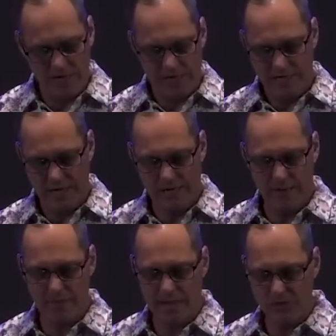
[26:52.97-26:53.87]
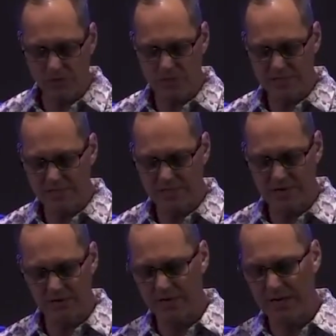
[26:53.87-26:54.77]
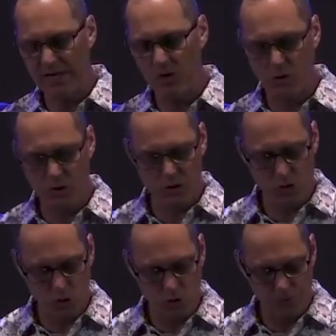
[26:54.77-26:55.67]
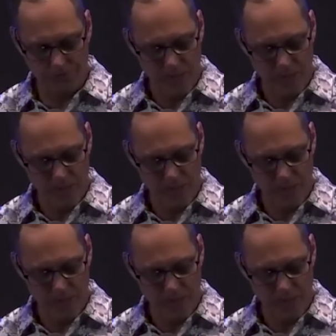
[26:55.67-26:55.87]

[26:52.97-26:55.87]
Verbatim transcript: Now, now, Ezra, he says that every day going to school,